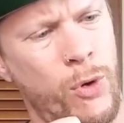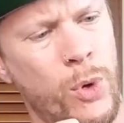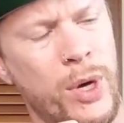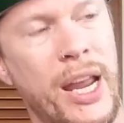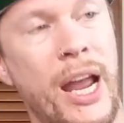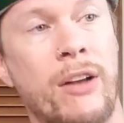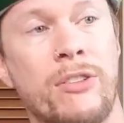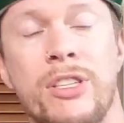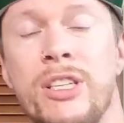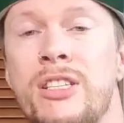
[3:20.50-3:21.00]

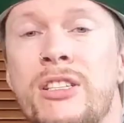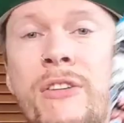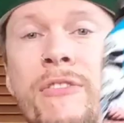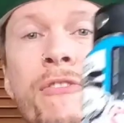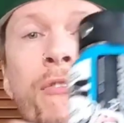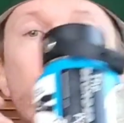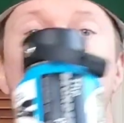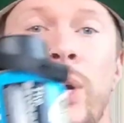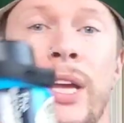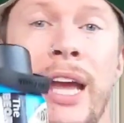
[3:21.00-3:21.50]
40 ounce. This is a
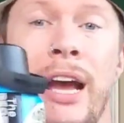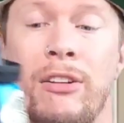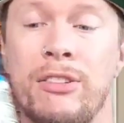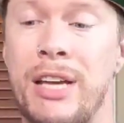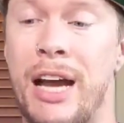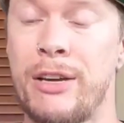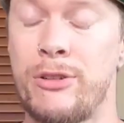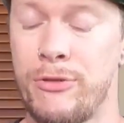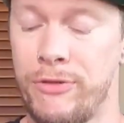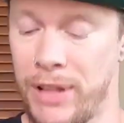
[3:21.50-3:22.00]
40
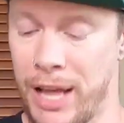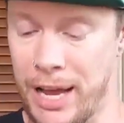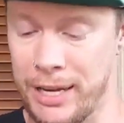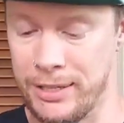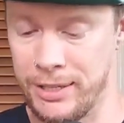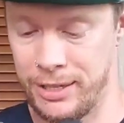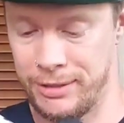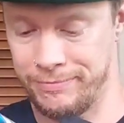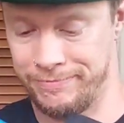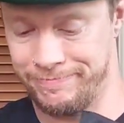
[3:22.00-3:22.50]
ounce hydro
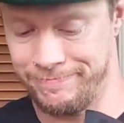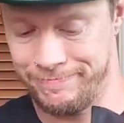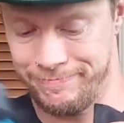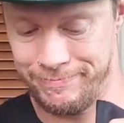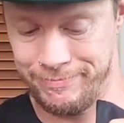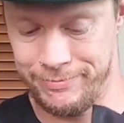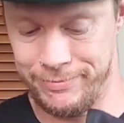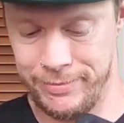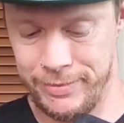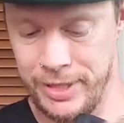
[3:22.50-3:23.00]
flask.
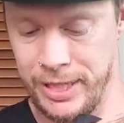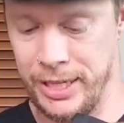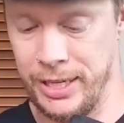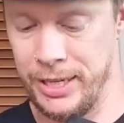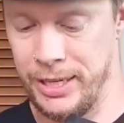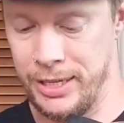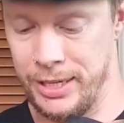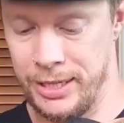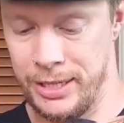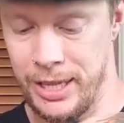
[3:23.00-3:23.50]

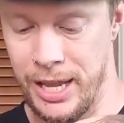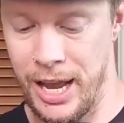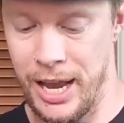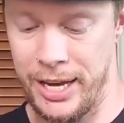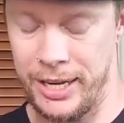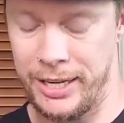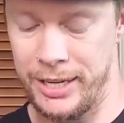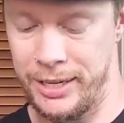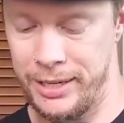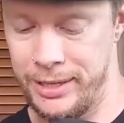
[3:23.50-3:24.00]

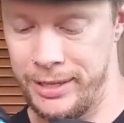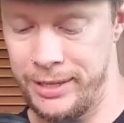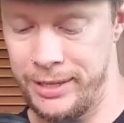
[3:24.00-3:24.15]
Like,